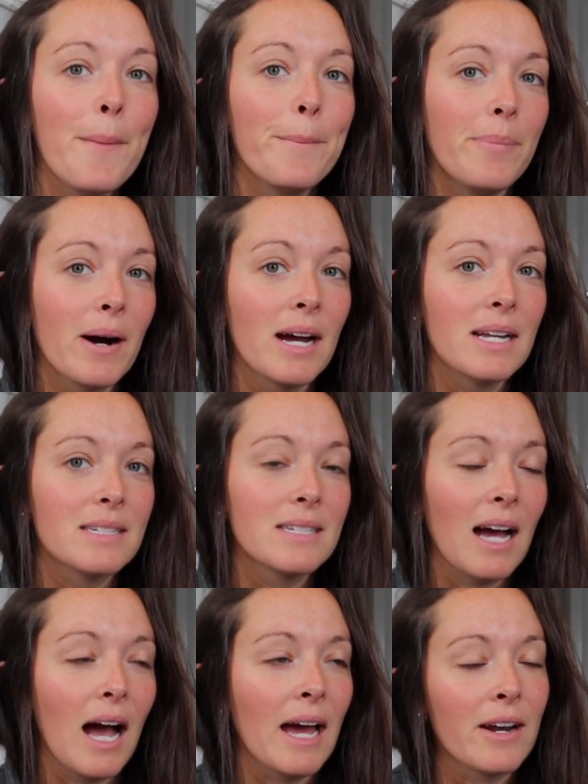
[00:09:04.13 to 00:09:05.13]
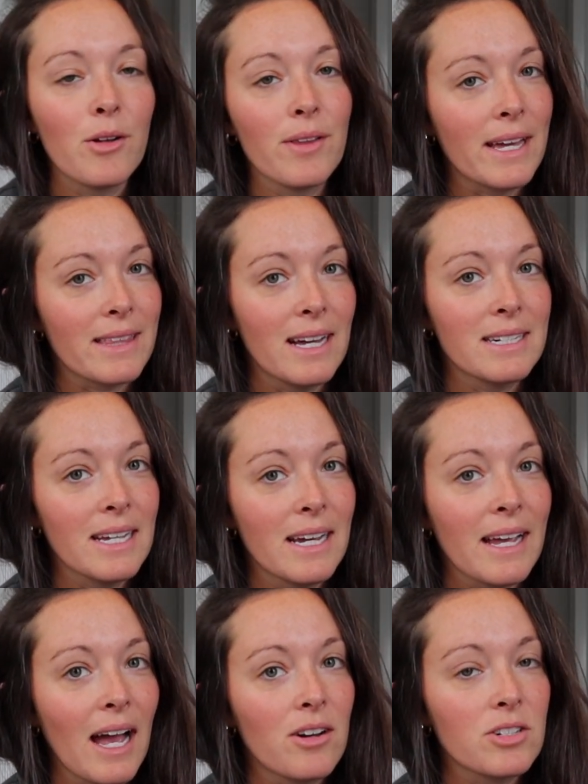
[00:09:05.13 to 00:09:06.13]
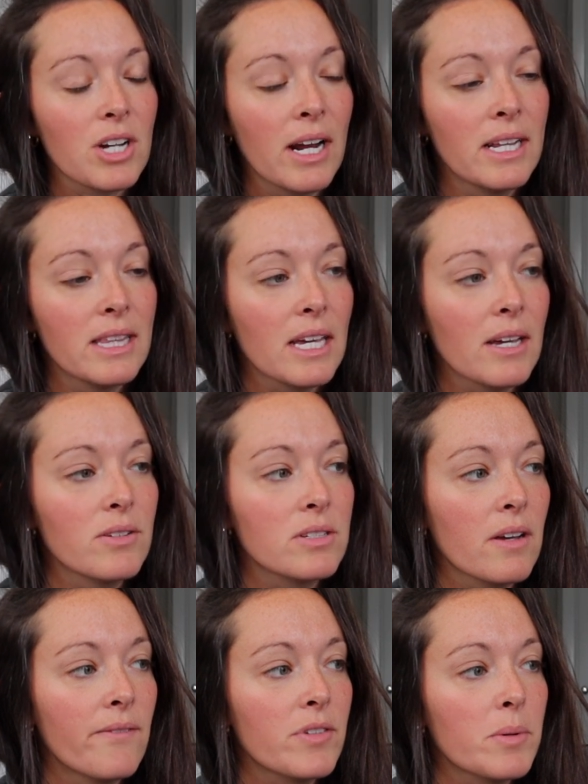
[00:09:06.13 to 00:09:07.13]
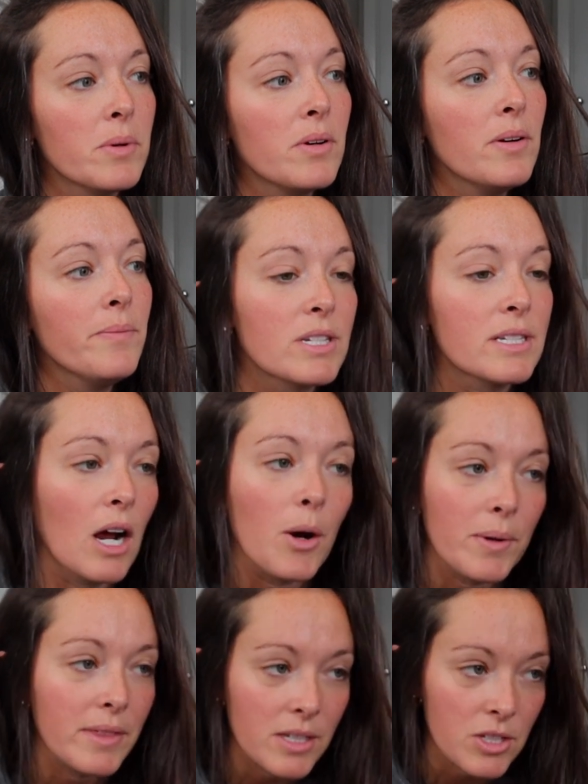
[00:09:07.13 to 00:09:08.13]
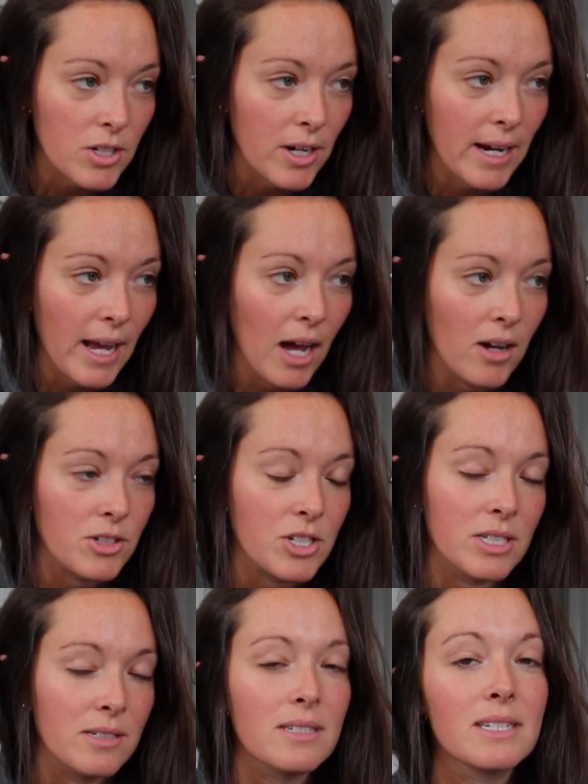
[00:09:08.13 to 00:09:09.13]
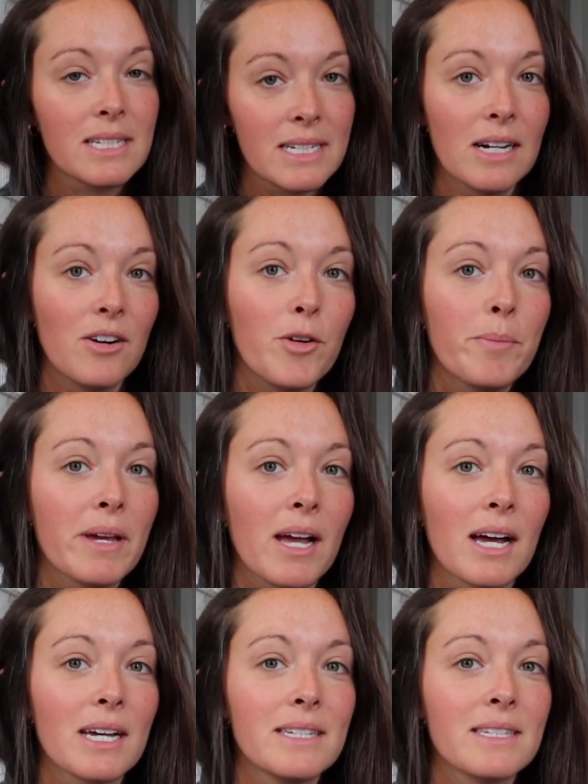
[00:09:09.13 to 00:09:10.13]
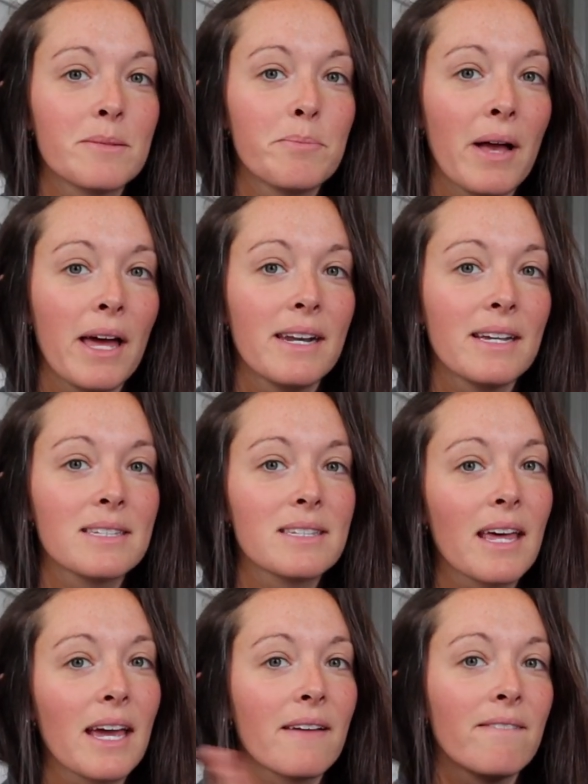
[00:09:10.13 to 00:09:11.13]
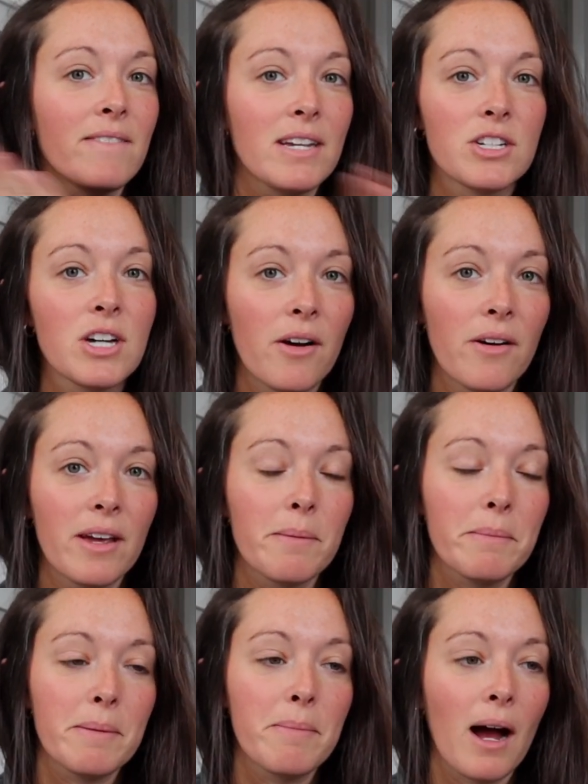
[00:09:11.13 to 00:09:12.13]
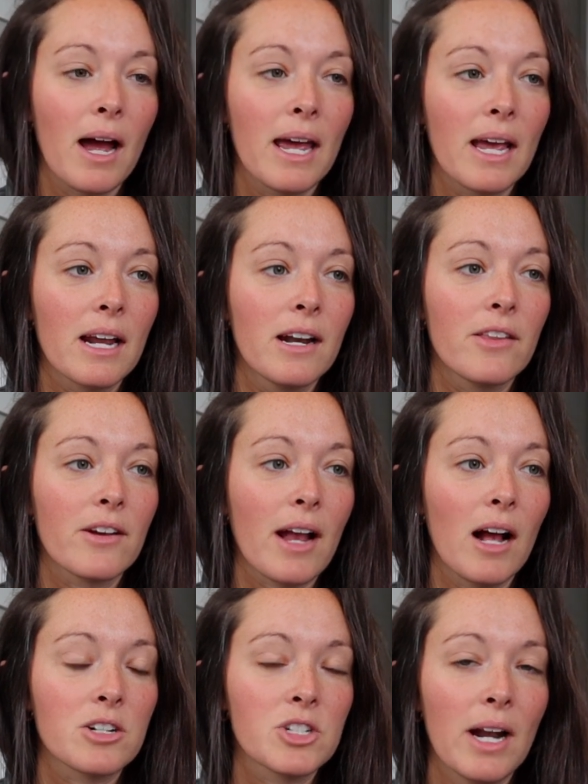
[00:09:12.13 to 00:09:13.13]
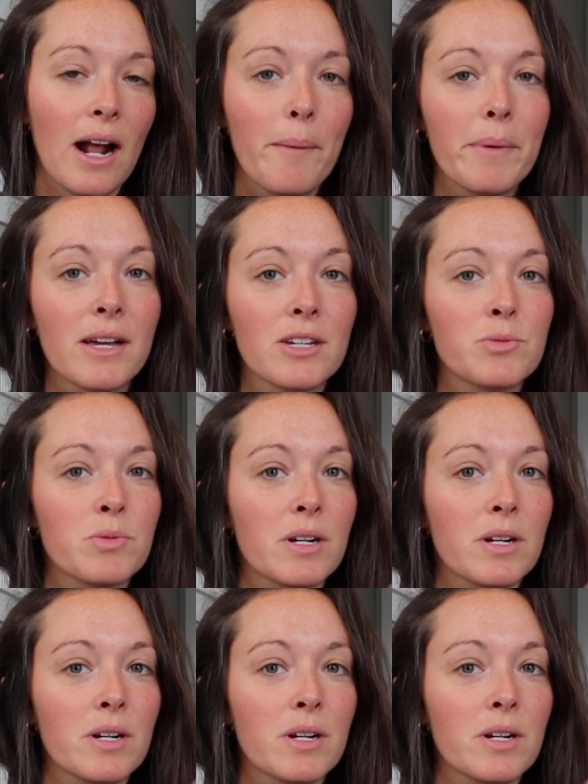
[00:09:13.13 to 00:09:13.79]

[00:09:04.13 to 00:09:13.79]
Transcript: But I don't like that tan couch. I didn't think it was comfortable. We're stuck with this gray couch still because Ben is like vetoing me buying another couch right now, because